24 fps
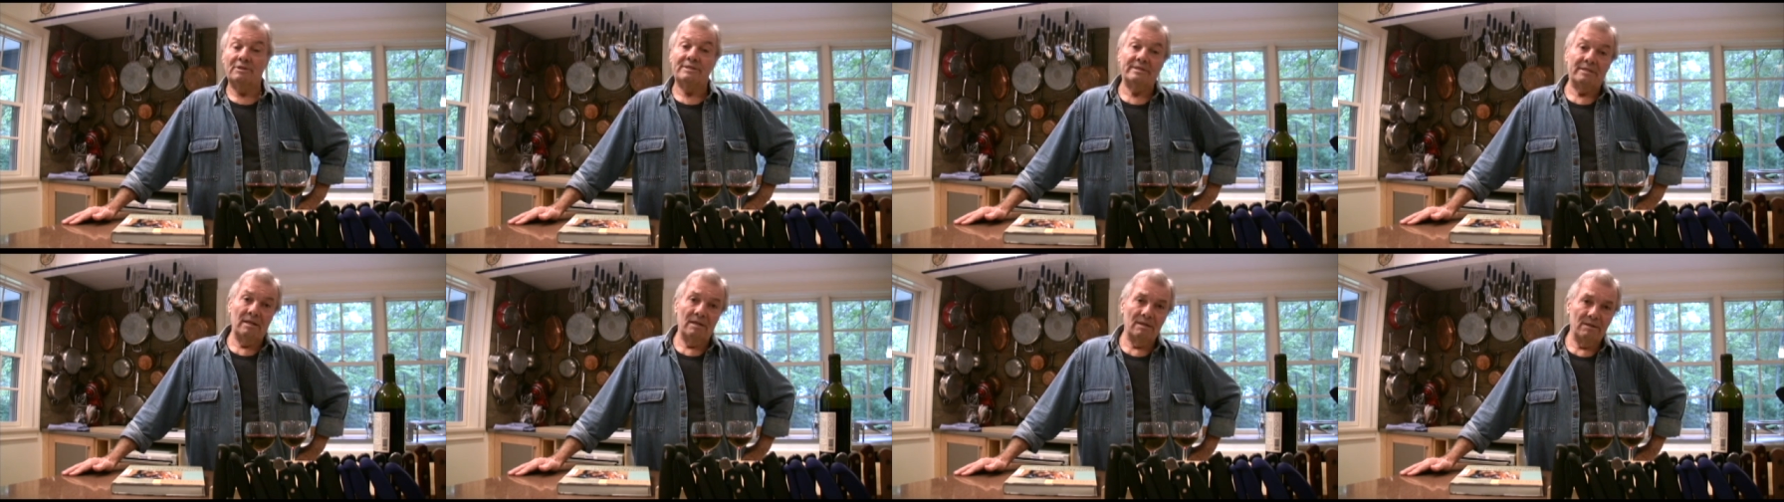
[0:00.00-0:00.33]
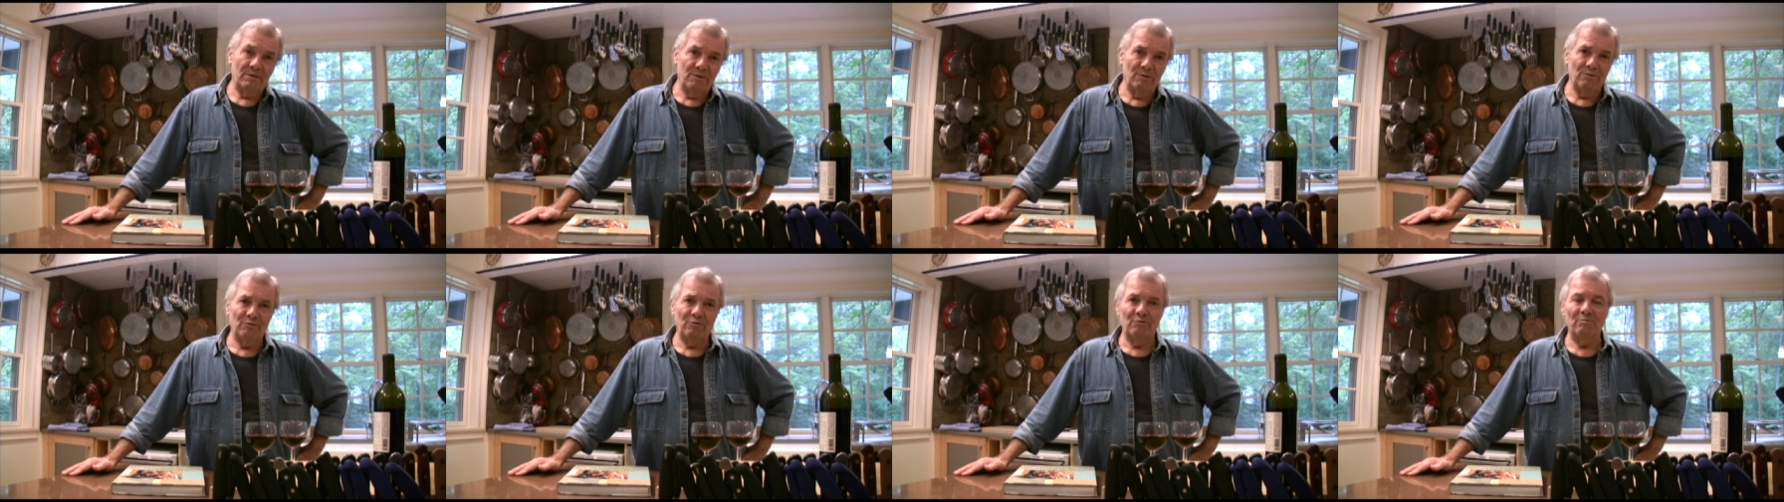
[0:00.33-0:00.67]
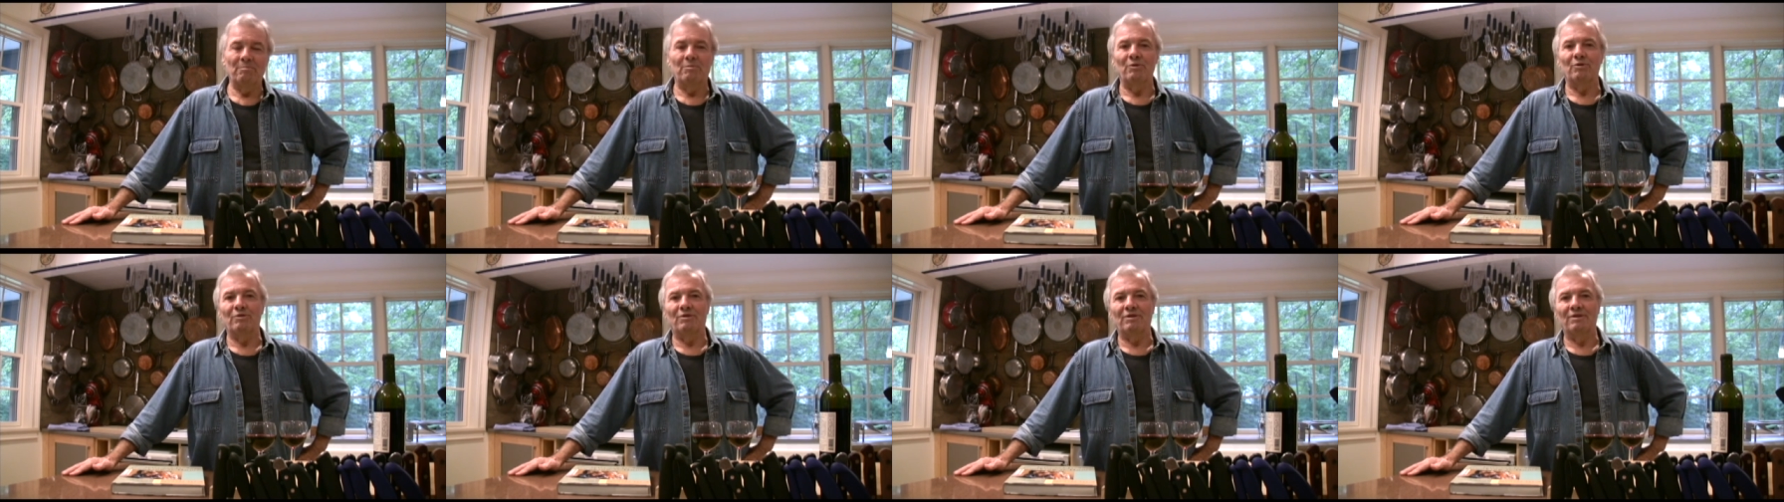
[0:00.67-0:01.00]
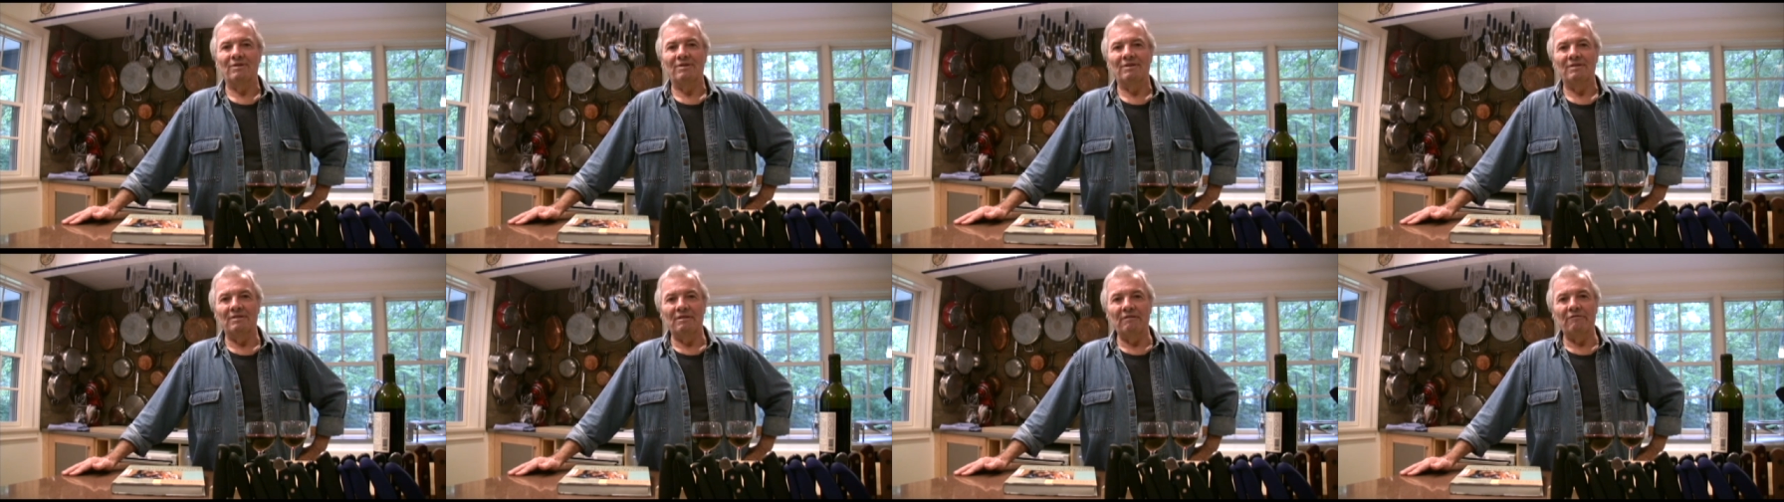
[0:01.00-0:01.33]
Still do, but
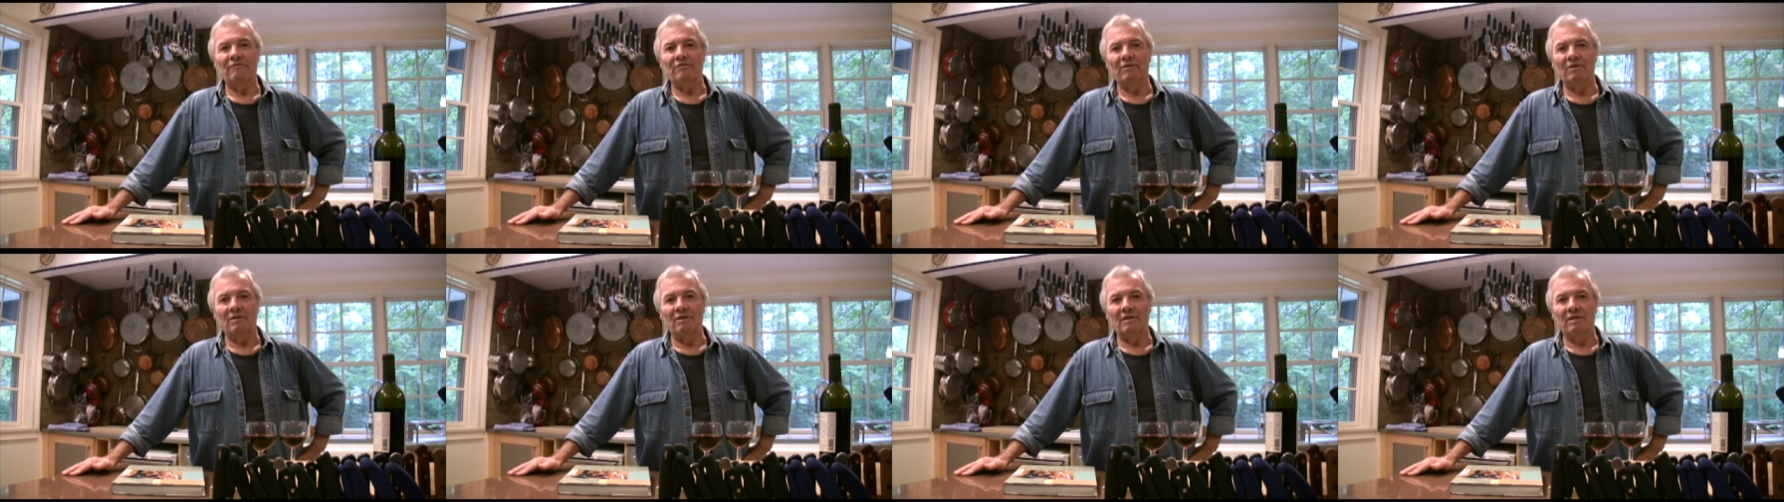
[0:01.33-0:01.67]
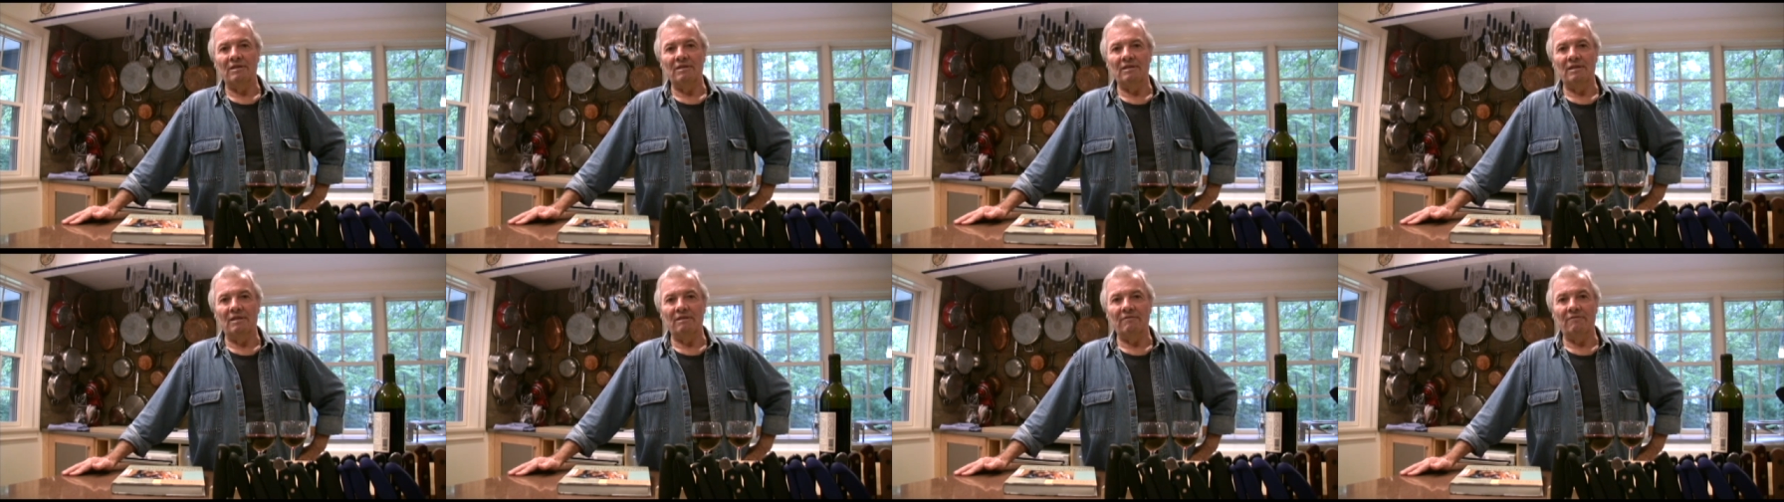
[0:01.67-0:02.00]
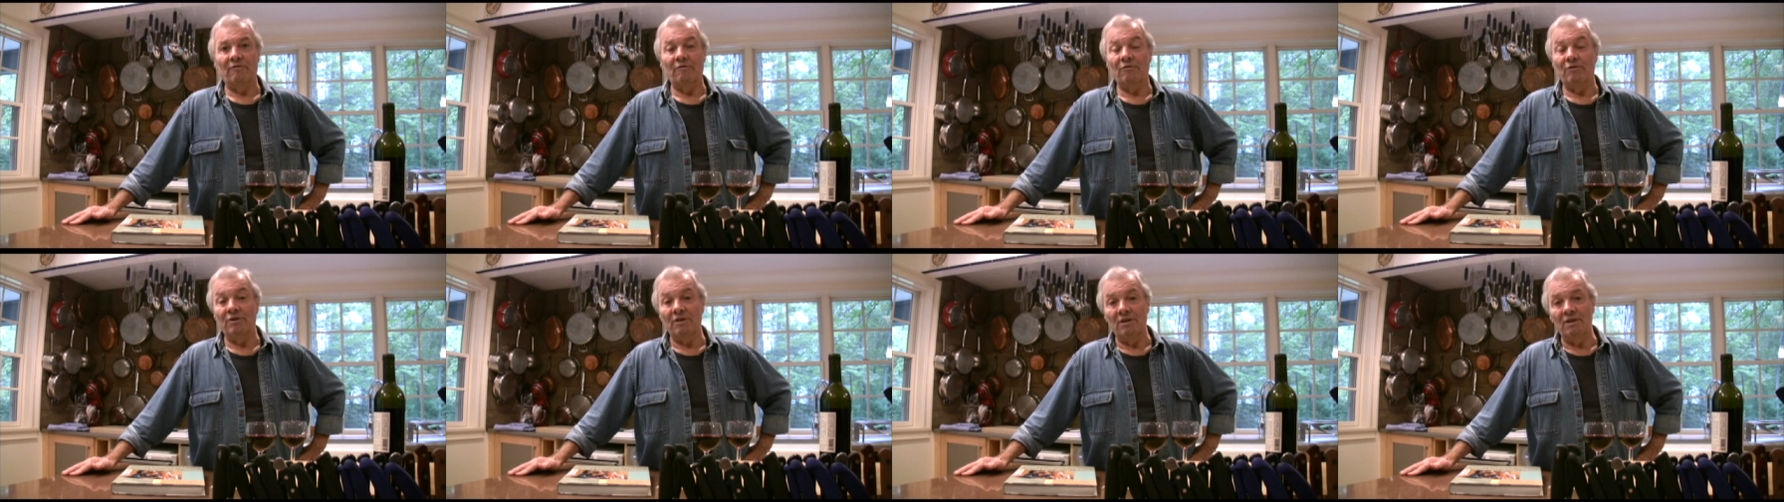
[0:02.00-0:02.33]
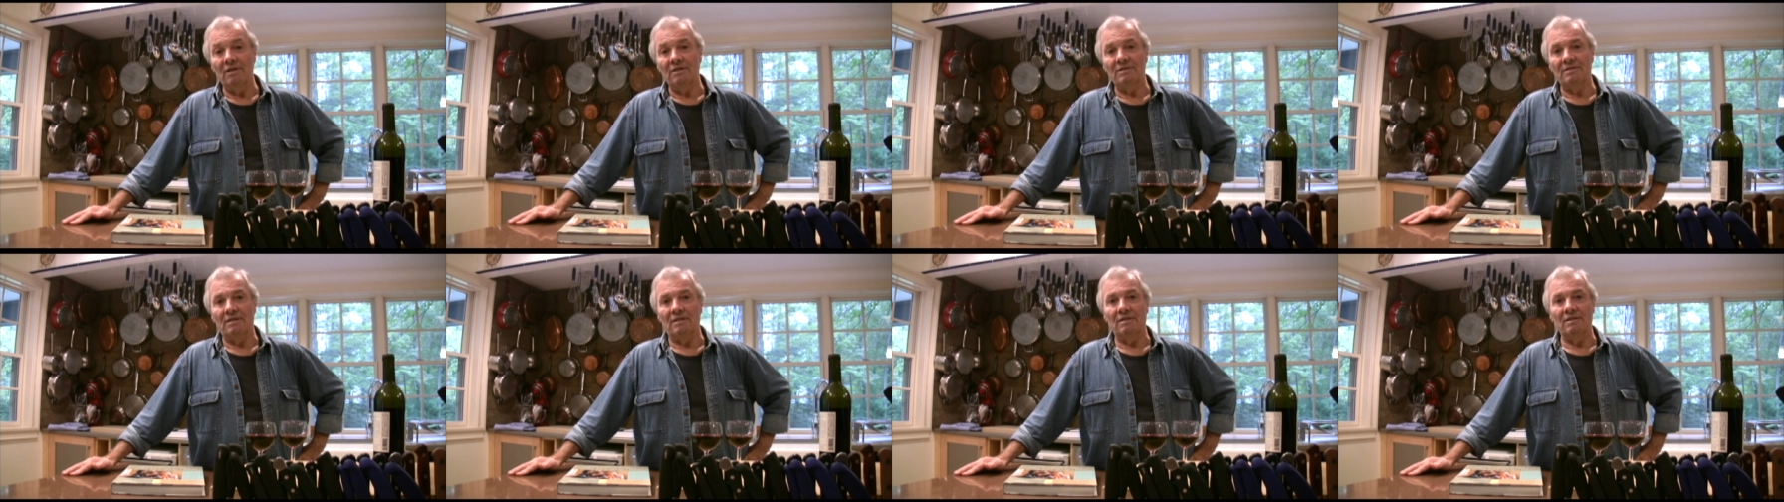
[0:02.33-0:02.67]
differently. And for
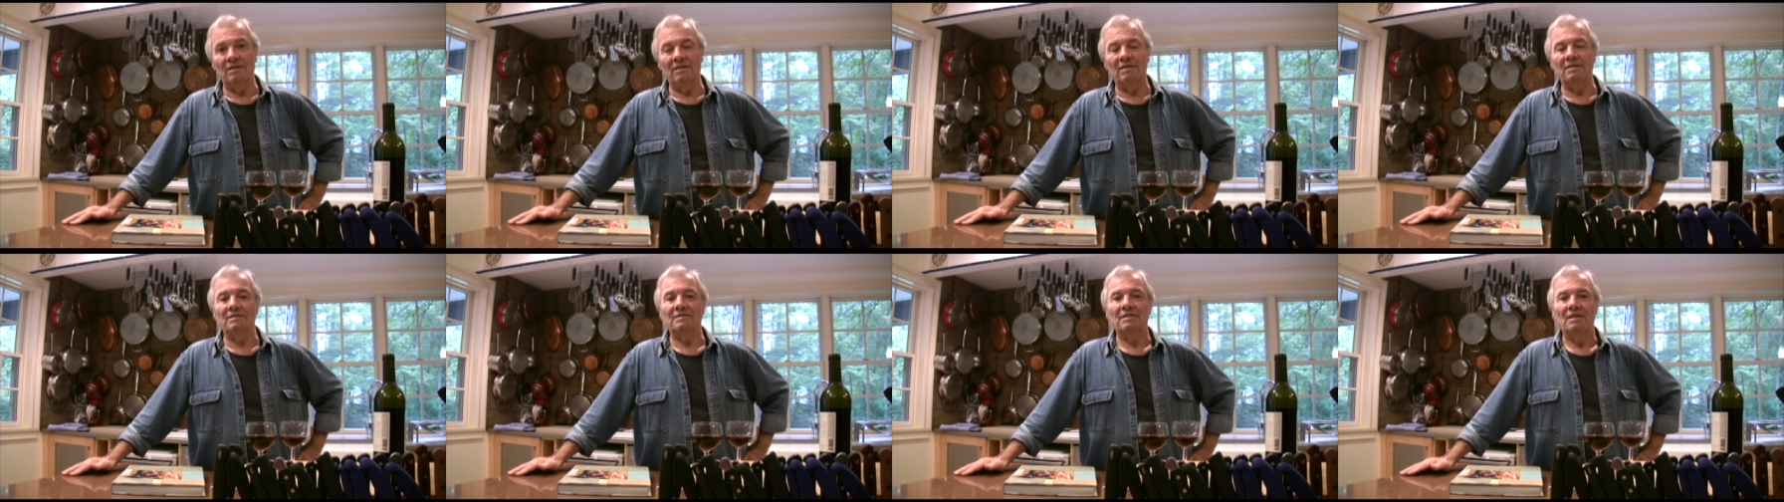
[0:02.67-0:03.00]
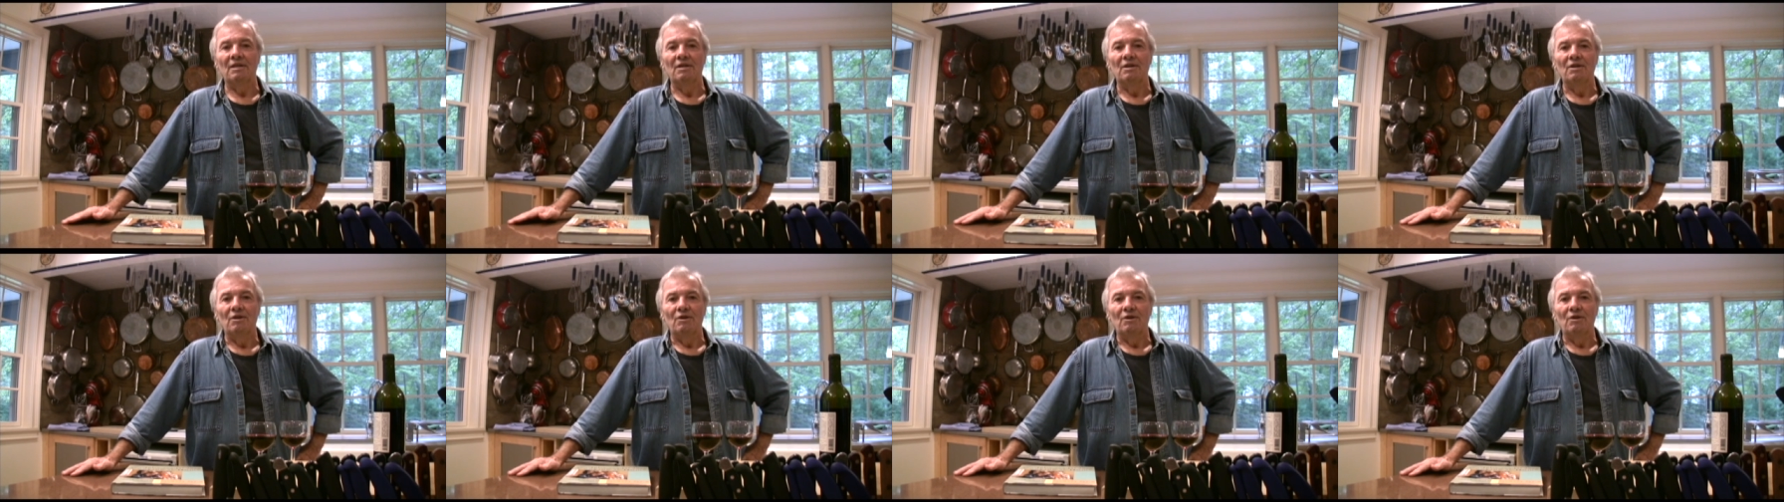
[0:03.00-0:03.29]
years and years,